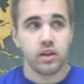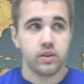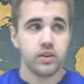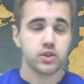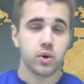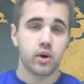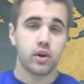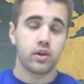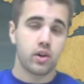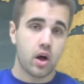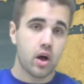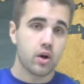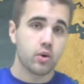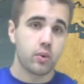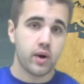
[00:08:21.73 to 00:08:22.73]
These go a
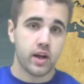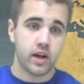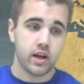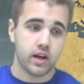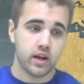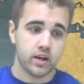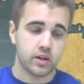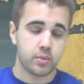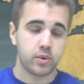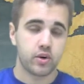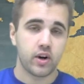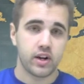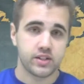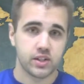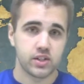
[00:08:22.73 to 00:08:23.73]
long way into
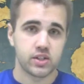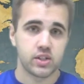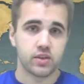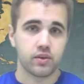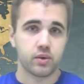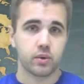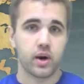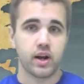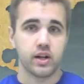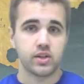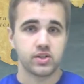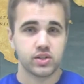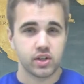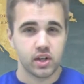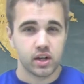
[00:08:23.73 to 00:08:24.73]
progressing civil
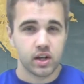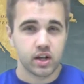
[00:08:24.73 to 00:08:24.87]
rights.